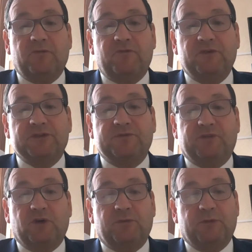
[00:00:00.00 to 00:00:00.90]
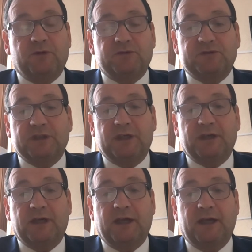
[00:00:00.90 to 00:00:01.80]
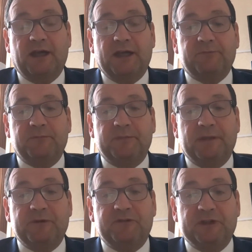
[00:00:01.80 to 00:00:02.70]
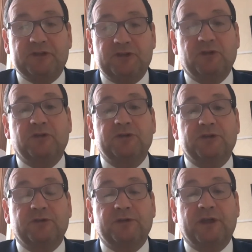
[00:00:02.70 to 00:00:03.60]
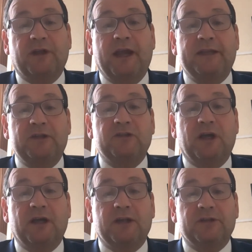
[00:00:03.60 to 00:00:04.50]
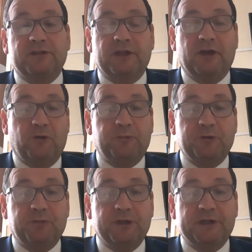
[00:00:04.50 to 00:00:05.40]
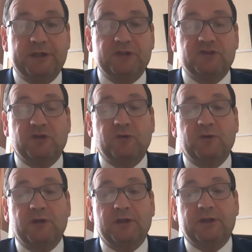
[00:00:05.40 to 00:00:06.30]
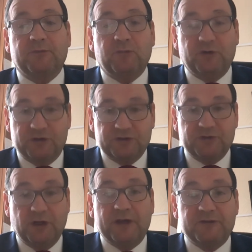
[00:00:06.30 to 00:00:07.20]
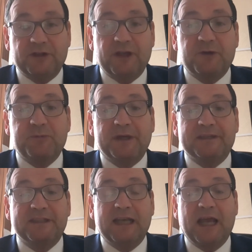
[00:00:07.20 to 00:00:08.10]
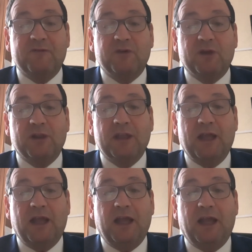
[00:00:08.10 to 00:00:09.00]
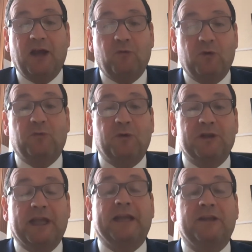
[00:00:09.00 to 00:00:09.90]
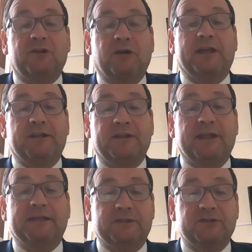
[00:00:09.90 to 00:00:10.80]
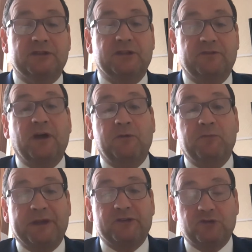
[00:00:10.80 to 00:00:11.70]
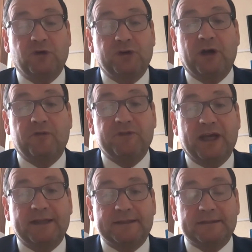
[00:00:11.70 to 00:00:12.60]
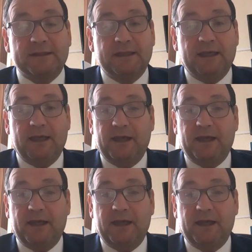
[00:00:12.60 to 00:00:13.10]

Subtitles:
First and foremost, let me reassure you that any child or pupil in this school that works to their ability level will gain the grade that they deserve. I will make sure of that.